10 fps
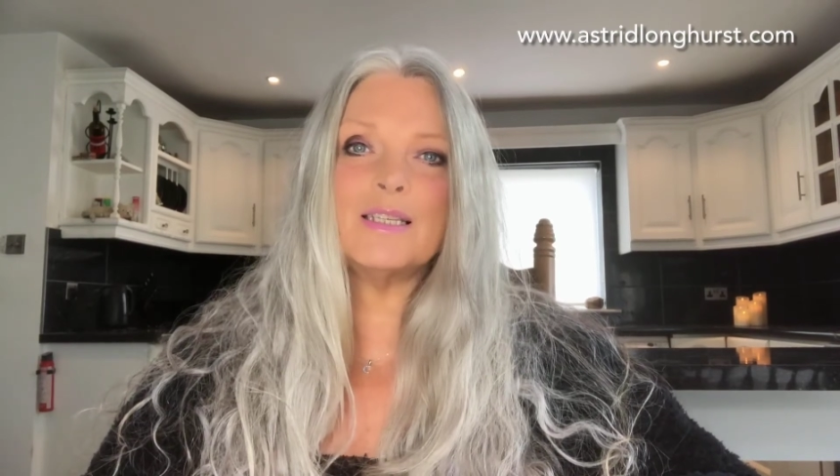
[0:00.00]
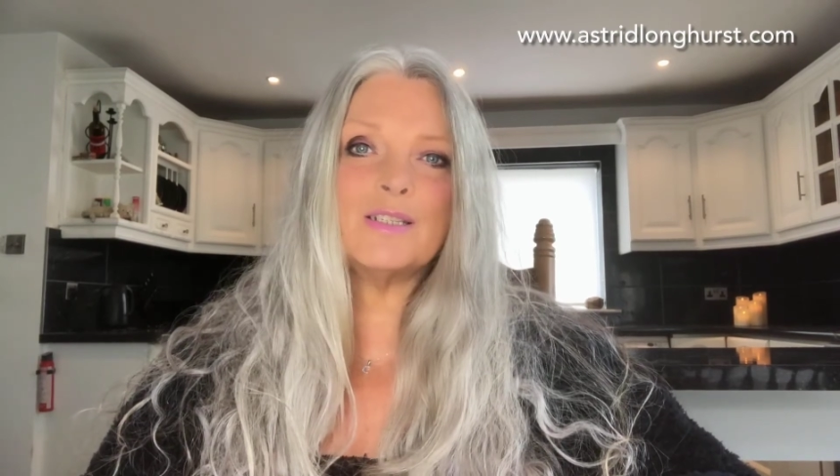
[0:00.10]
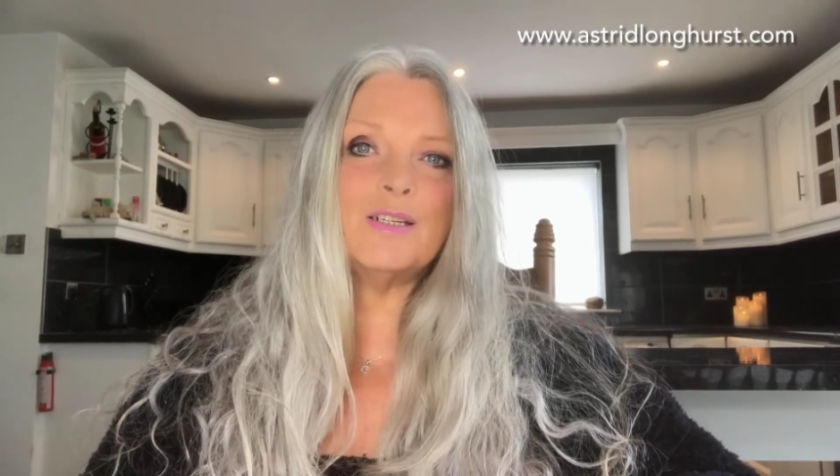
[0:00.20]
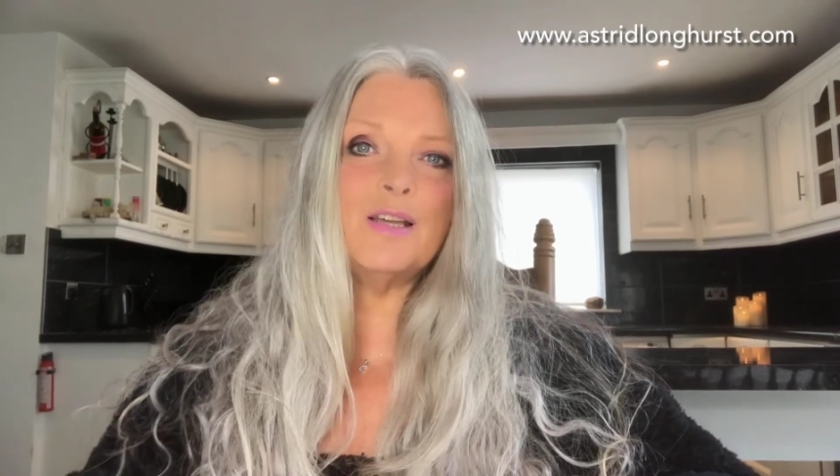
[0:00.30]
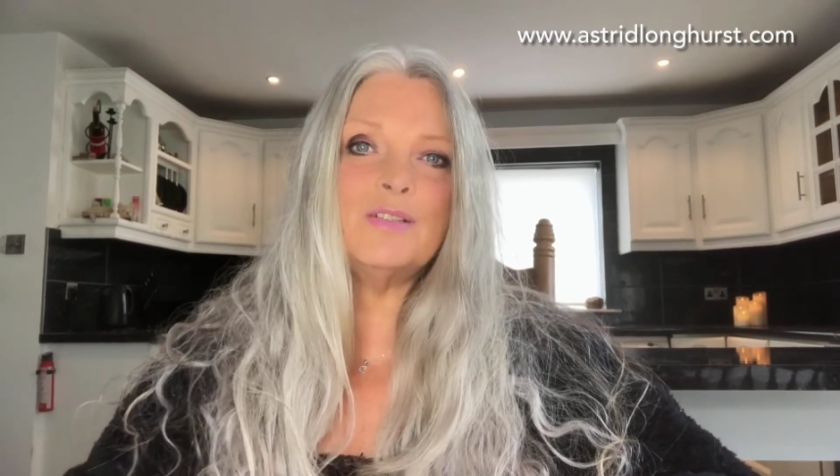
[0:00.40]
is
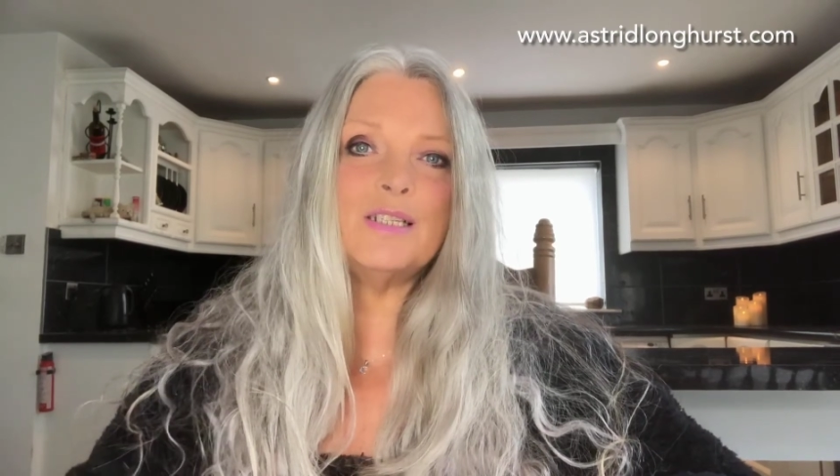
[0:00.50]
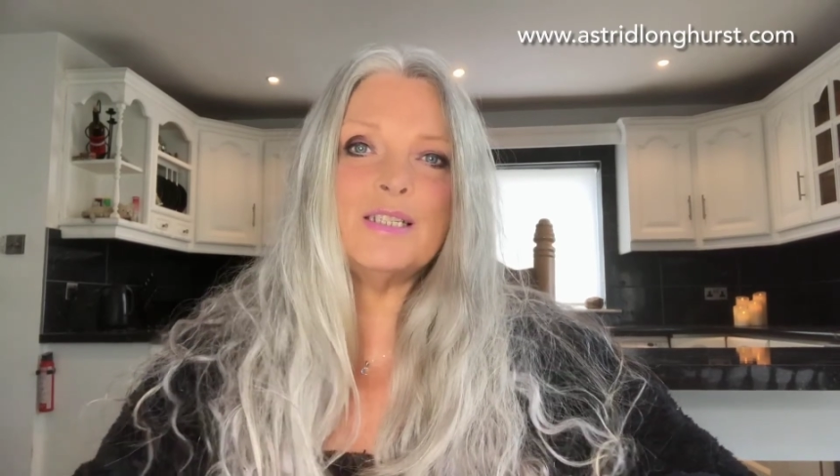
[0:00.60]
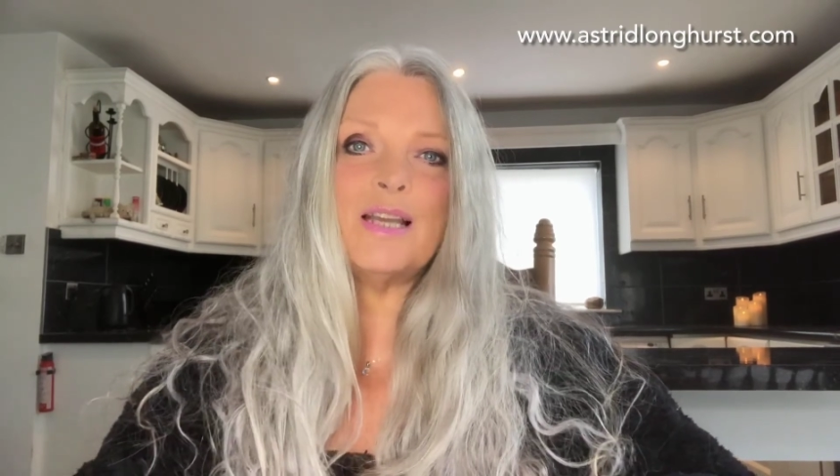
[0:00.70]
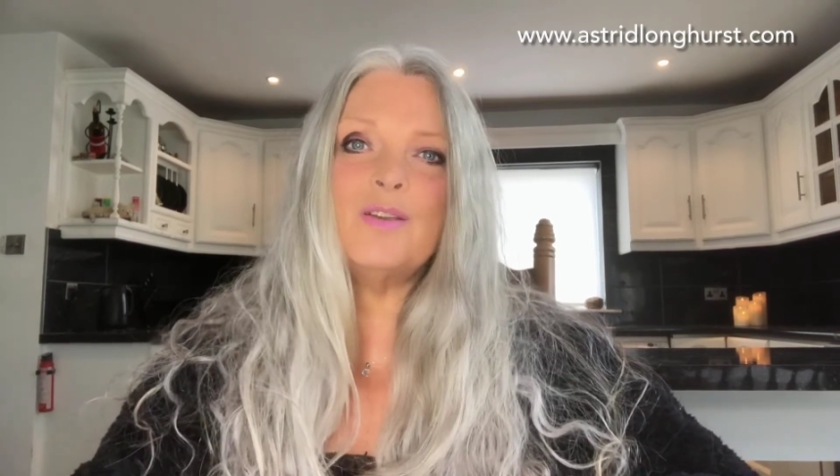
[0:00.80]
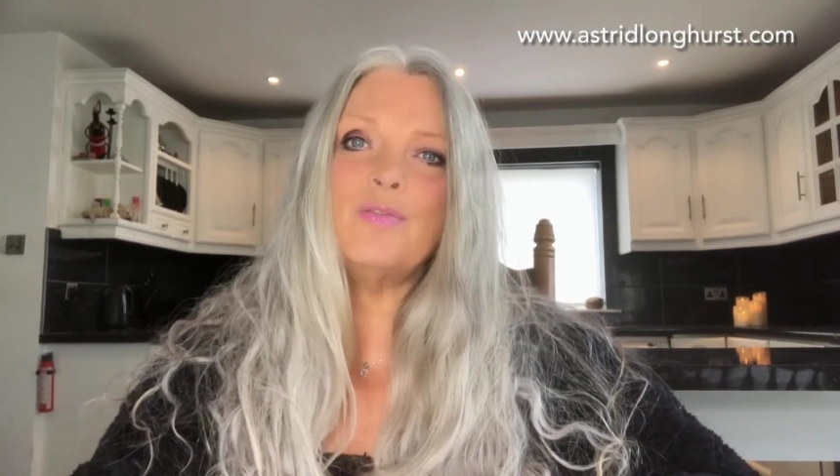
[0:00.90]
to
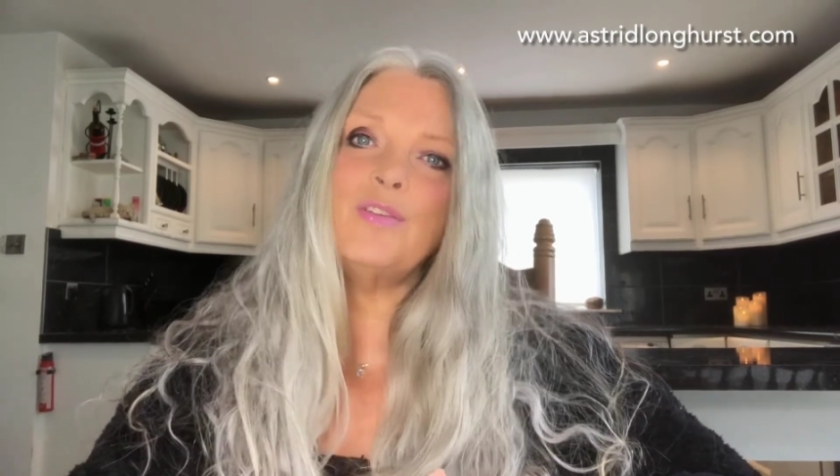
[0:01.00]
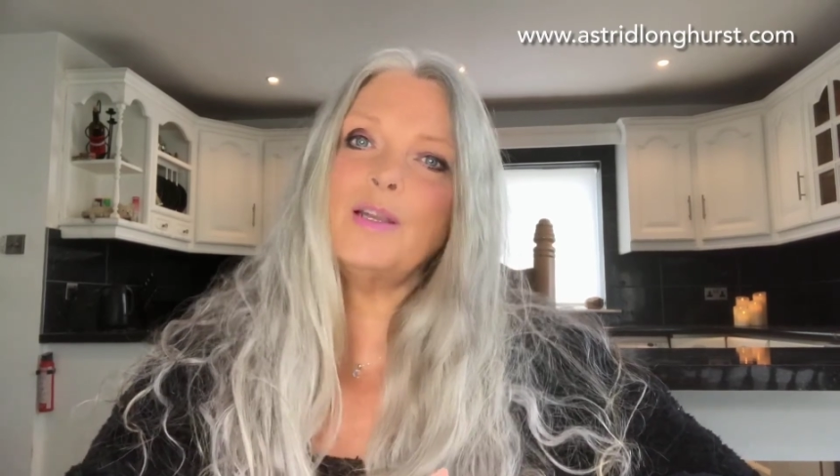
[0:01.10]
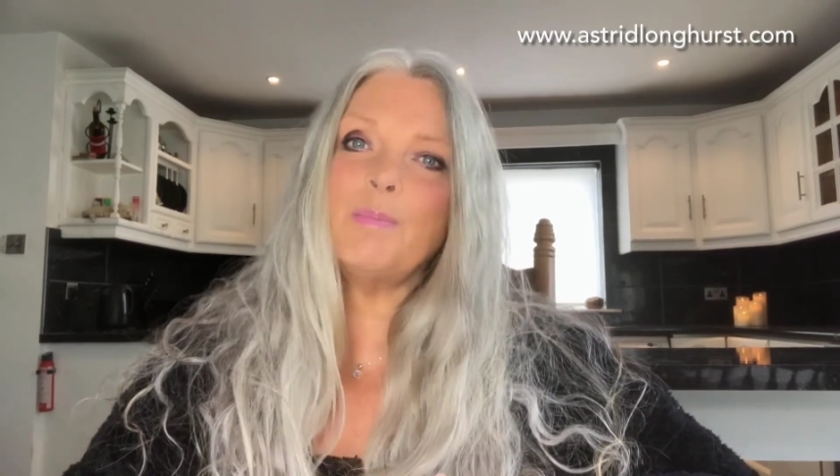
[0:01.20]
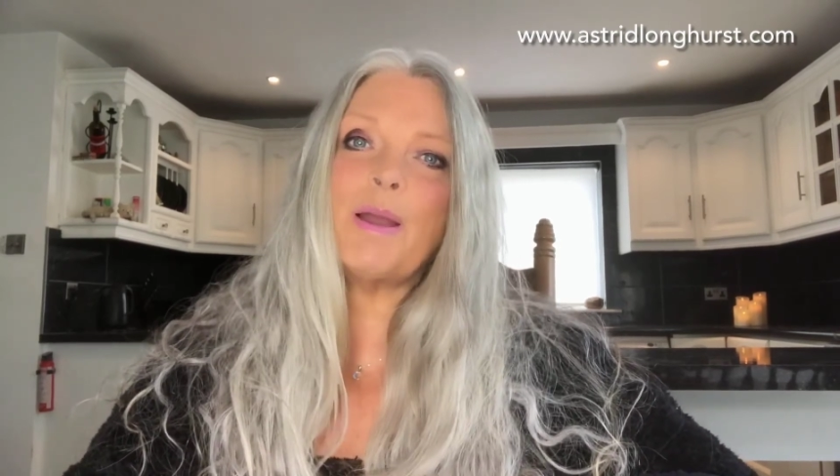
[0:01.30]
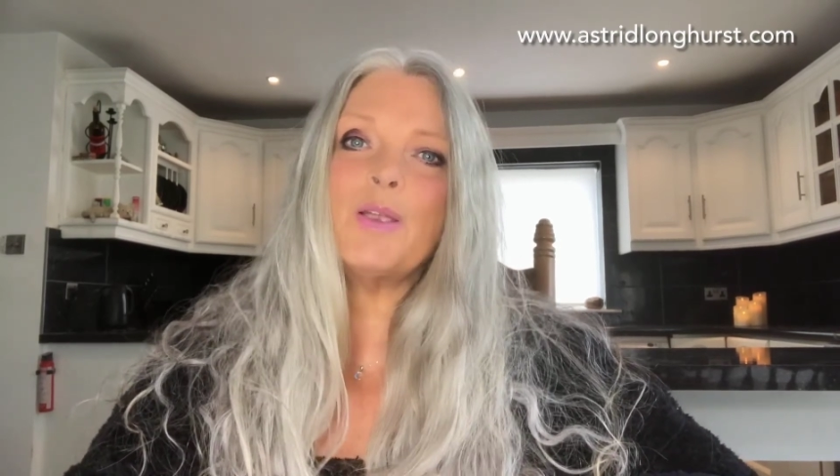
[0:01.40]
notice how you
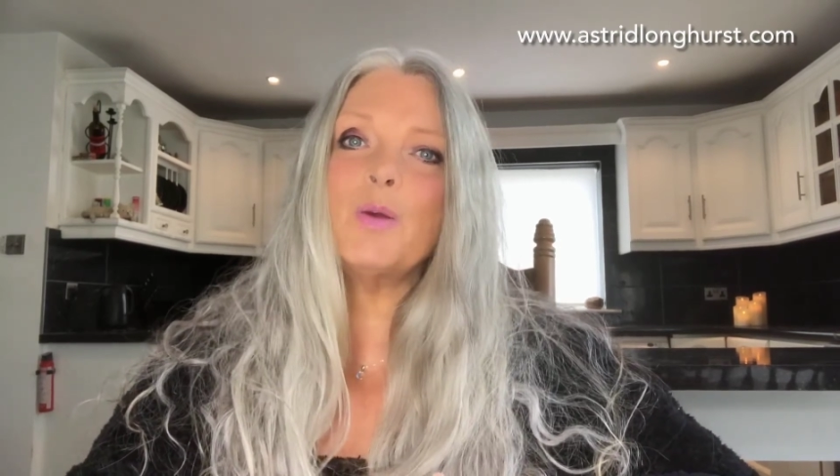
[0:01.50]
feel about